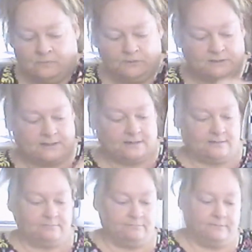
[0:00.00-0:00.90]
almost like
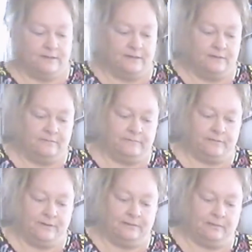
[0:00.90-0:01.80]
a
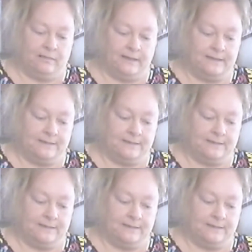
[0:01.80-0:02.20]
very light